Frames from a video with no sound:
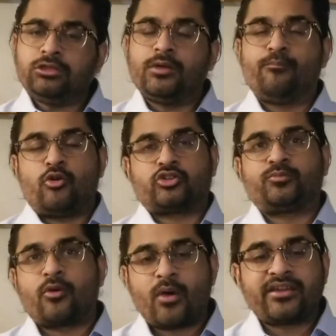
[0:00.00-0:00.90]
the books
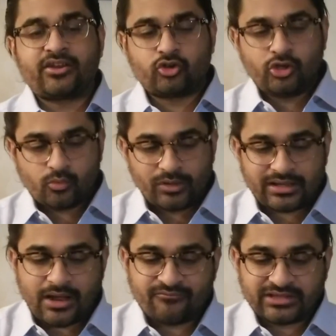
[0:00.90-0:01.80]
provided to you will
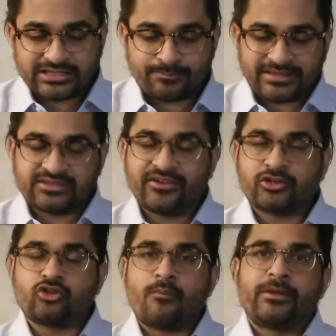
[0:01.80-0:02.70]
come with a specific
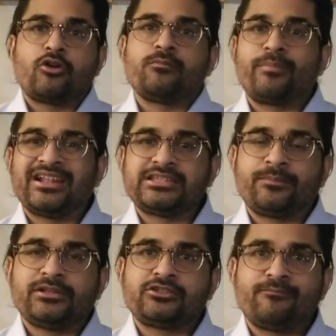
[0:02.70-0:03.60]
topic on
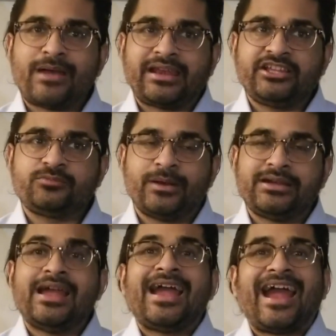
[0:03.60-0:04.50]
principles of management
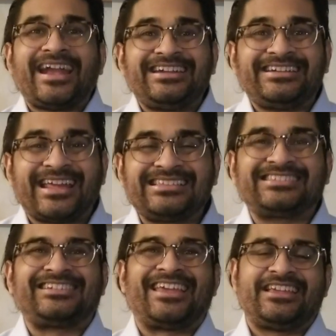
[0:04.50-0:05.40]
and
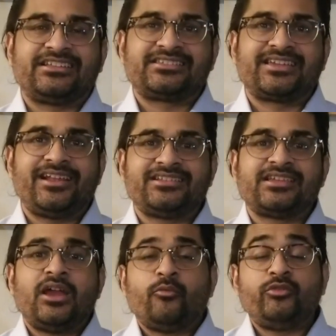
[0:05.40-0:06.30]
test-taking skills,
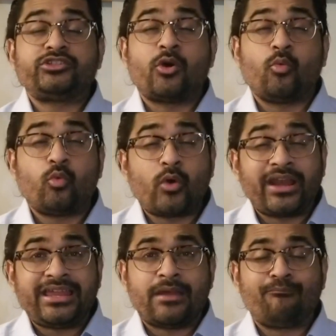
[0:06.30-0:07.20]
which are
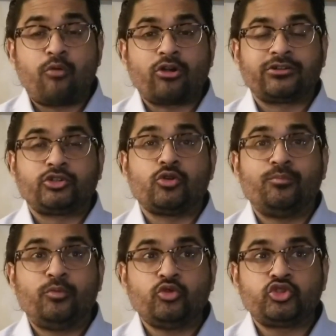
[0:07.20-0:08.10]
very important to
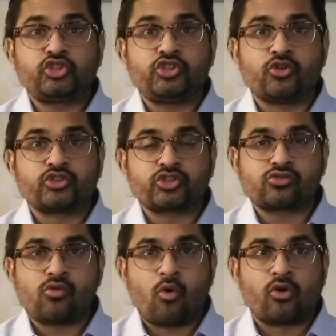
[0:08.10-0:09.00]
boost your
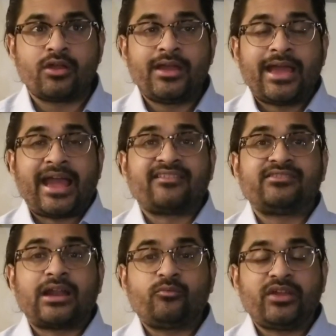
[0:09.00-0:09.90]
score, and
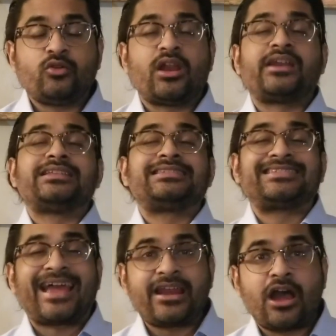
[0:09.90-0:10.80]
that way you'll
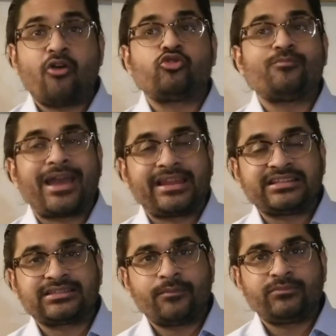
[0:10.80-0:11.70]
understand how to manage
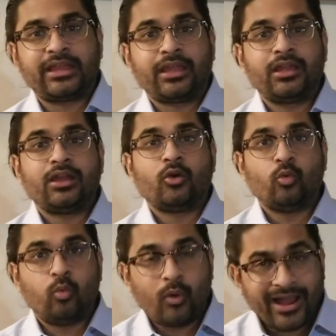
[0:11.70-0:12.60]
something,
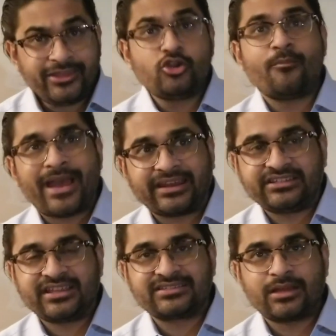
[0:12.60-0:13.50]
why you're
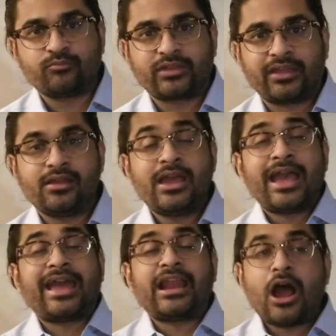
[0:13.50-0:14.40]
managing something,
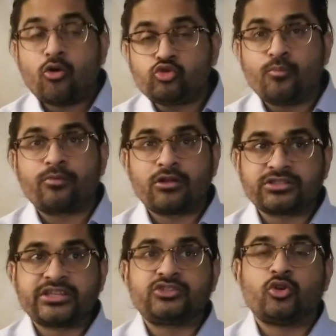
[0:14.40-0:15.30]
and how to
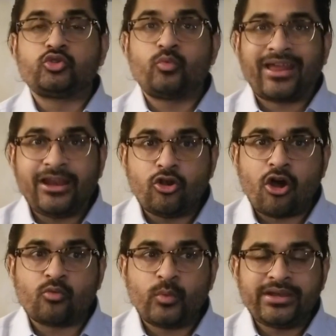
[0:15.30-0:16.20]
process those very
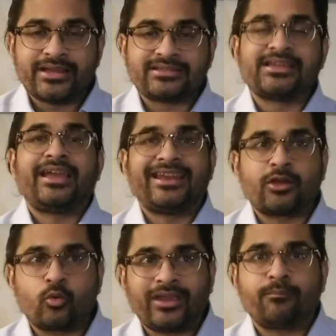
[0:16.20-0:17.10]
long vignettes in a
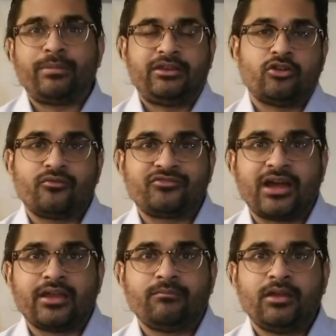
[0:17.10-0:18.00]
quick period of
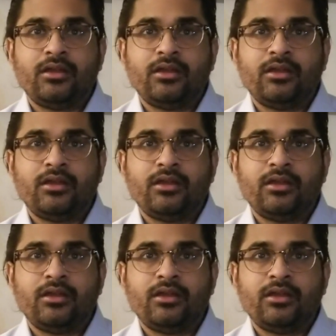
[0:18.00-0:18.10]
time.